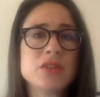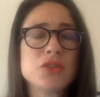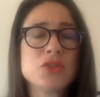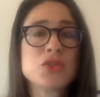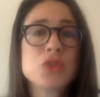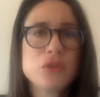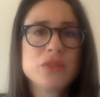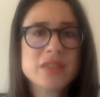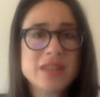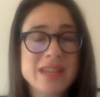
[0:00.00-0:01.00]

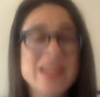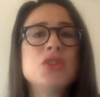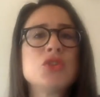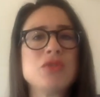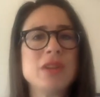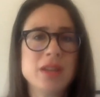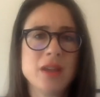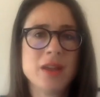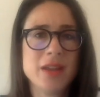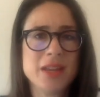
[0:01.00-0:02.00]
service and industry
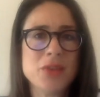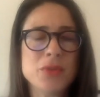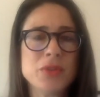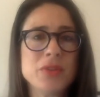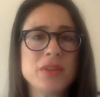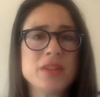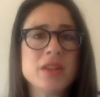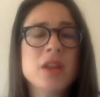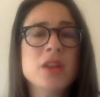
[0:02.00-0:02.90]
here in Greece.